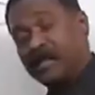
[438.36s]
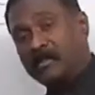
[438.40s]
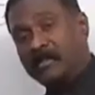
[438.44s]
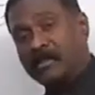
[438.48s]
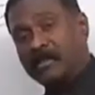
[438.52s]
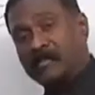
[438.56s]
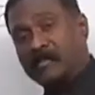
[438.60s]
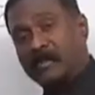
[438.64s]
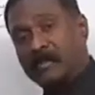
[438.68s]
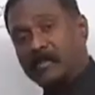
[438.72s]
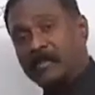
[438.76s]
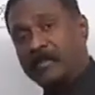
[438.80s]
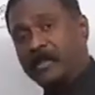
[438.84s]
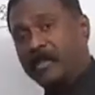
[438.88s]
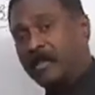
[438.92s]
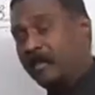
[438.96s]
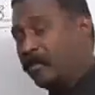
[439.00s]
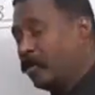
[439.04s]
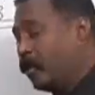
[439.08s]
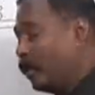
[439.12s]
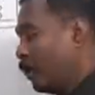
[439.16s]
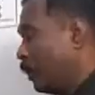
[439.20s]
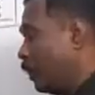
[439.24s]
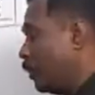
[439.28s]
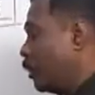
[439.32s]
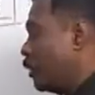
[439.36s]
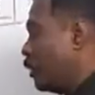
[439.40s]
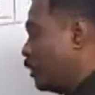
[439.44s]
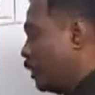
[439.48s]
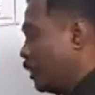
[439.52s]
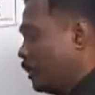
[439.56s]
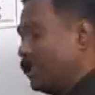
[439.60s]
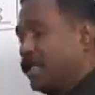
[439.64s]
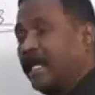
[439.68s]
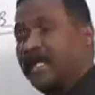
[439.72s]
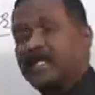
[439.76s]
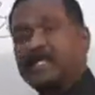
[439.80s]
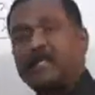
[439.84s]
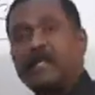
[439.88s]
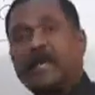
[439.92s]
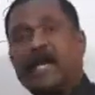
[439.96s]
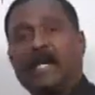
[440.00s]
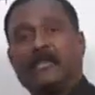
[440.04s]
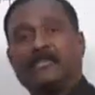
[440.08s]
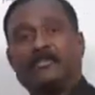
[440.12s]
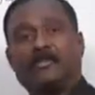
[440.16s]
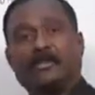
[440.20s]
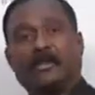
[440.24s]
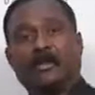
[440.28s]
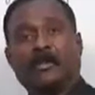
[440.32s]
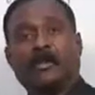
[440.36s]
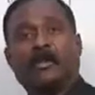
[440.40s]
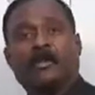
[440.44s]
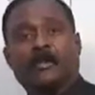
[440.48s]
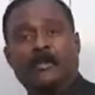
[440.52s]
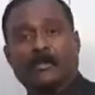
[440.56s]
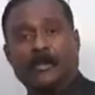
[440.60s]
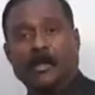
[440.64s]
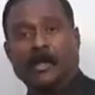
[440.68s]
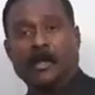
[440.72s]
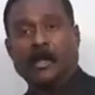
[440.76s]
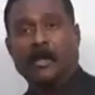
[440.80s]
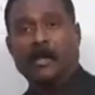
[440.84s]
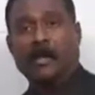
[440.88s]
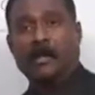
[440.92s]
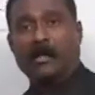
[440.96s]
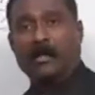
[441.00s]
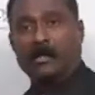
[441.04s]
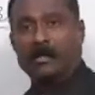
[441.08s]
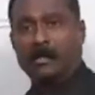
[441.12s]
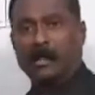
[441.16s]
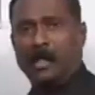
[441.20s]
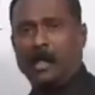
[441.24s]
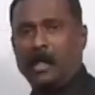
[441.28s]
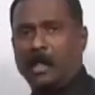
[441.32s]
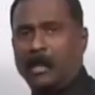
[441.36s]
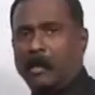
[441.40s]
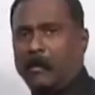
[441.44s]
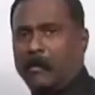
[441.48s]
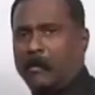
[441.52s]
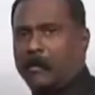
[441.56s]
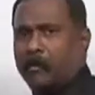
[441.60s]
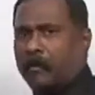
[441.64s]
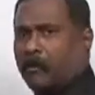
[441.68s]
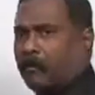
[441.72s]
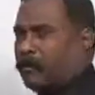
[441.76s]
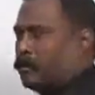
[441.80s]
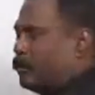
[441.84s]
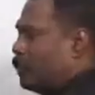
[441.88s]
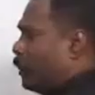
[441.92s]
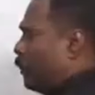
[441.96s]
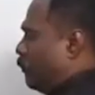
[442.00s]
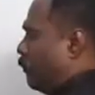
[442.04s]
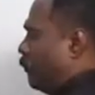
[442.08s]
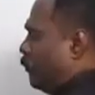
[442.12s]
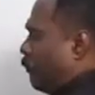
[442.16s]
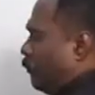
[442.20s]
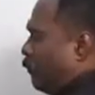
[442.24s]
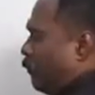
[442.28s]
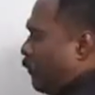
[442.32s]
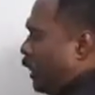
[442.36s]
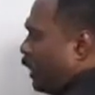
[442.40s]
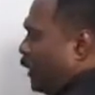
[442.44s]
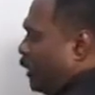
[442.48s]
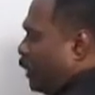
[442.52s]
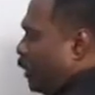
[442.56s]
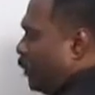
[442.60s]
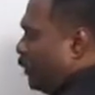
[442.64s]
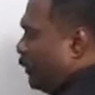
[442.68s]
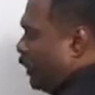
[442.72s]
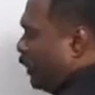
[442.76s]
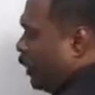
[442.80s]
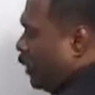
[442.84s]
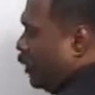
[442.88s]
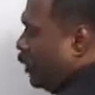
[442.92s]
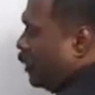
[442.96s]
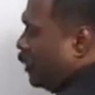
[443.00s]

on this property only, in the expansion, the binomial